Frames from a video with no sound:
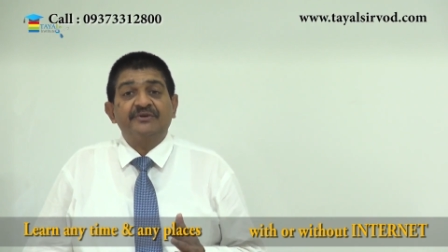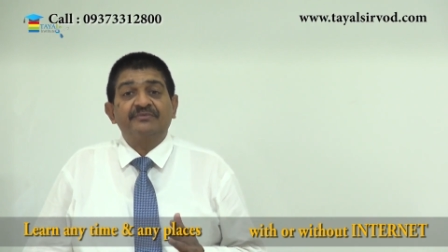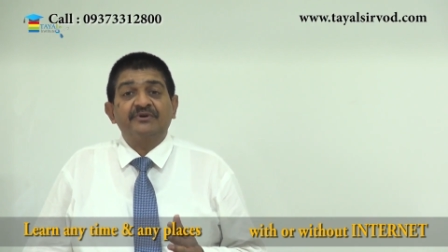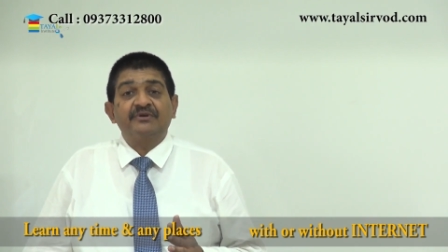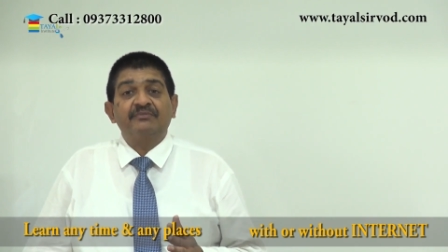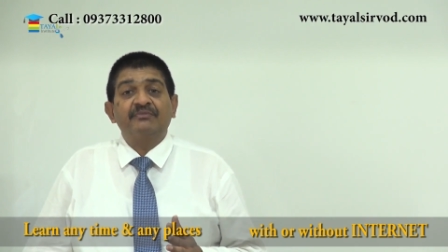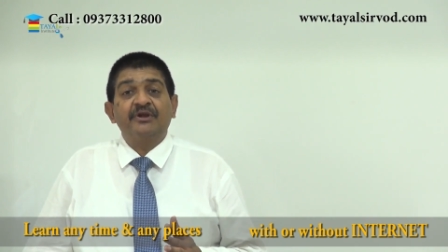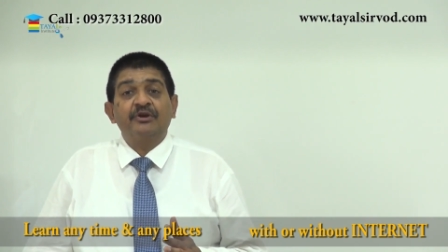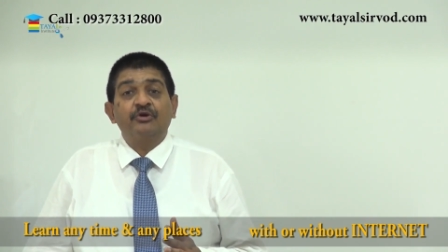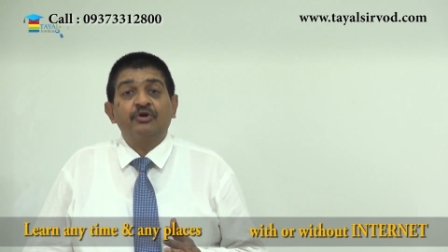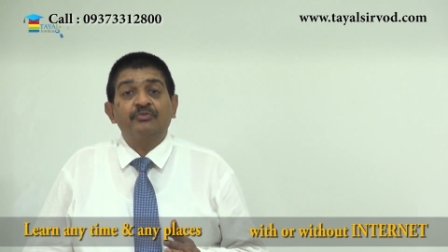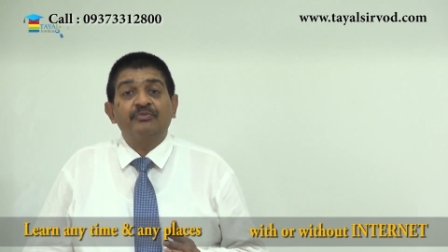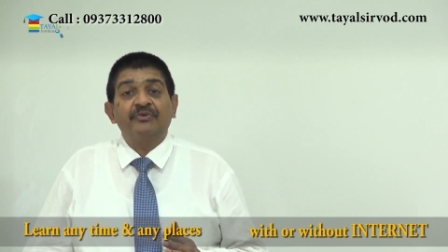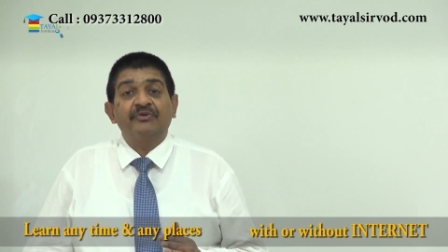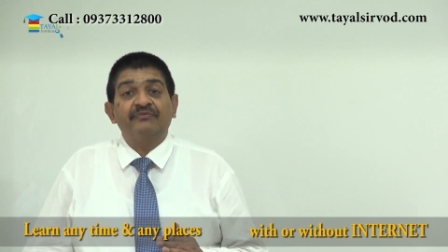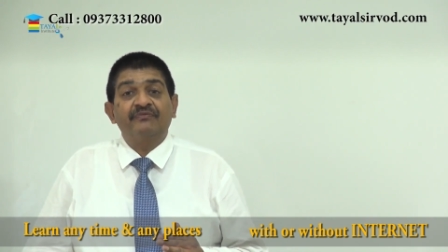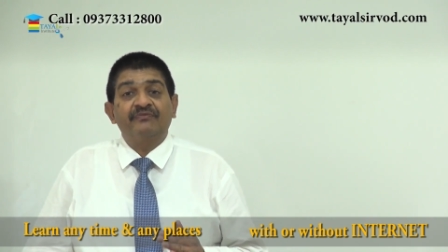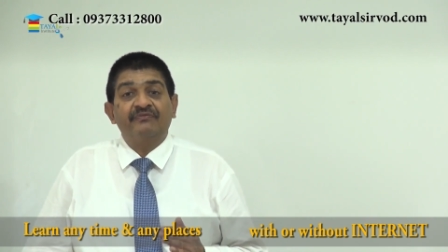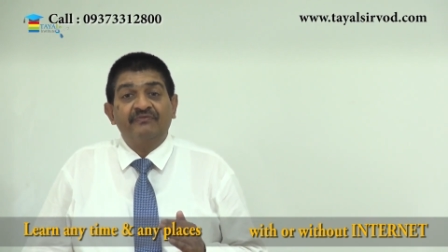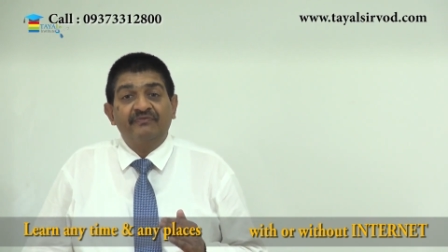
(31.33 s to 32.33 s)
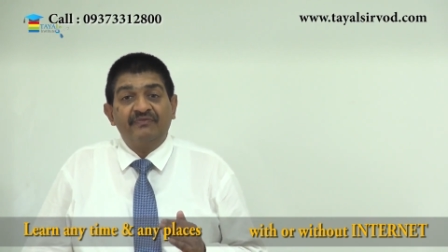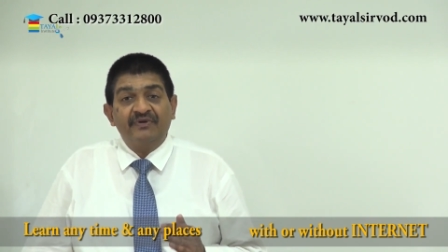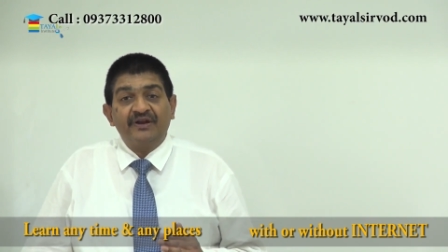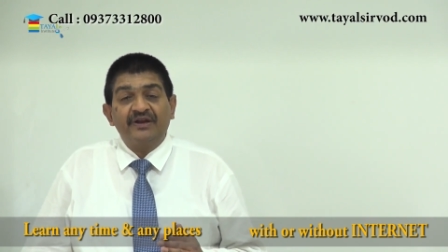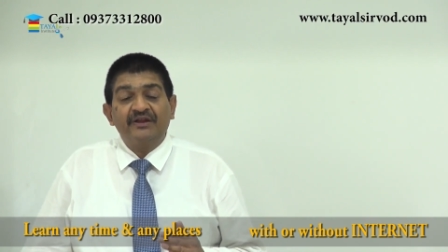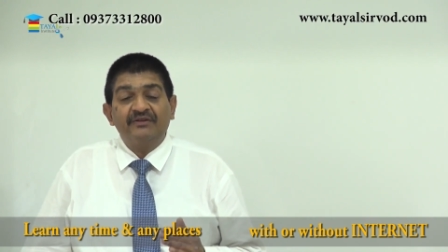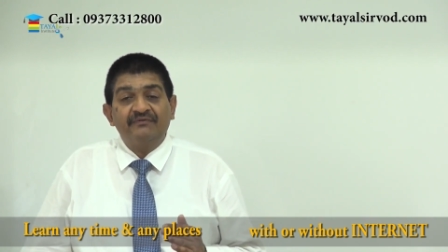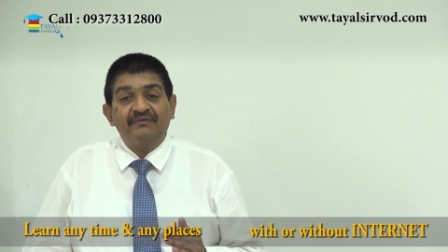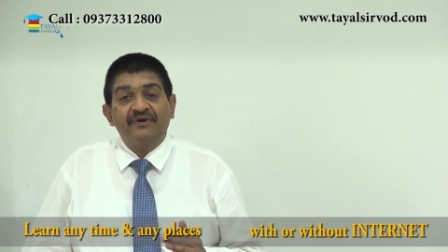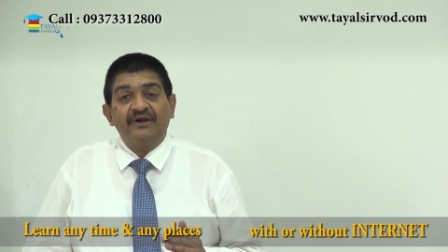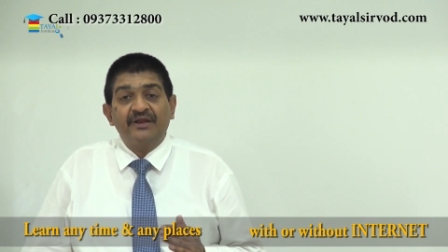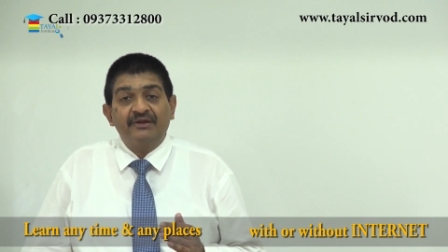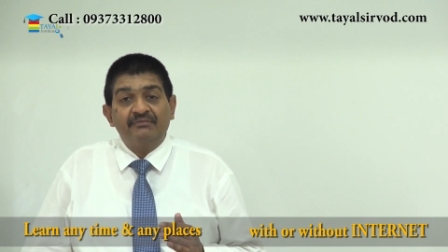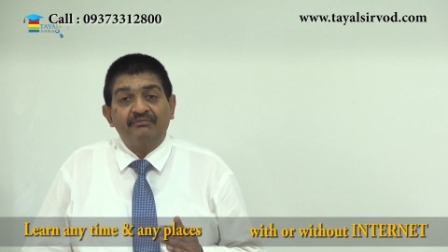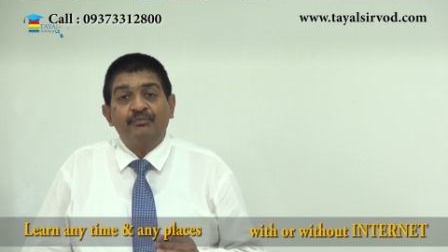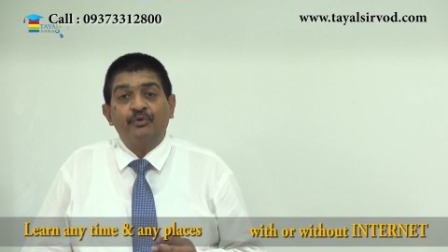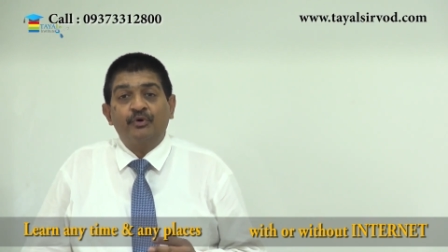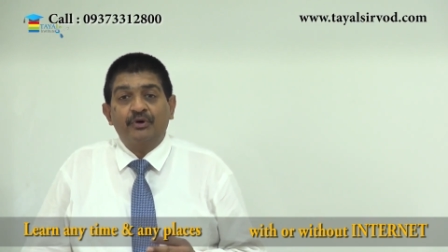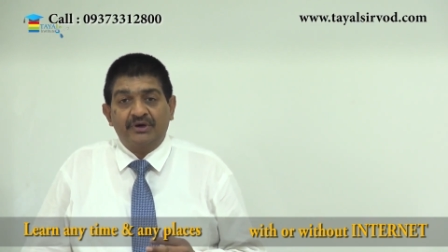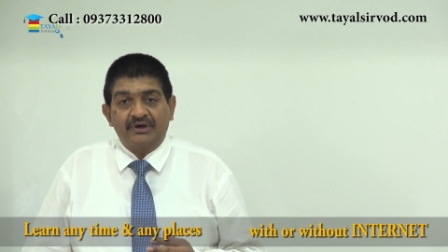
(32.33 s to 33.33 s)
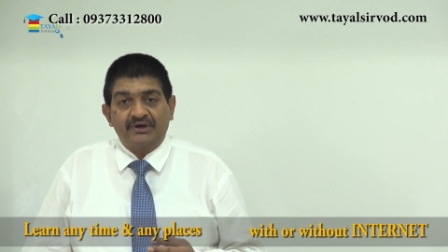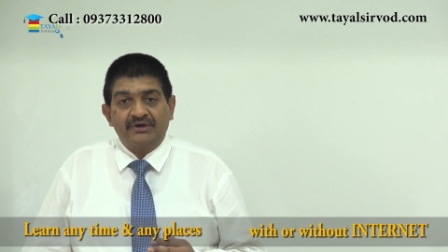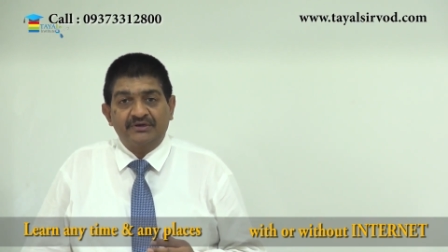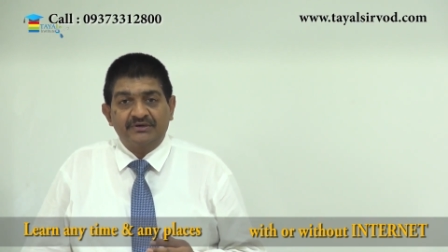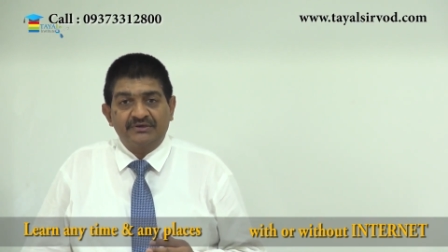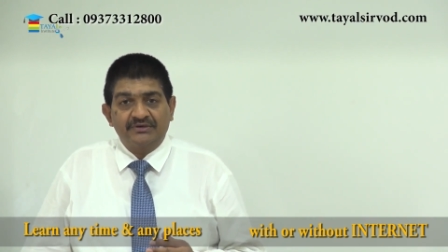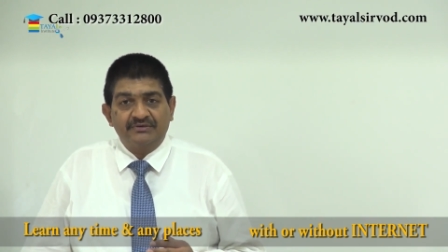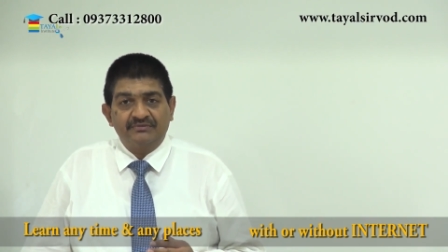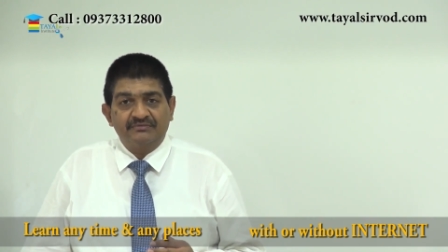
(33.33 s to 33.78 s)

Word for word: chapter may not be very, very important,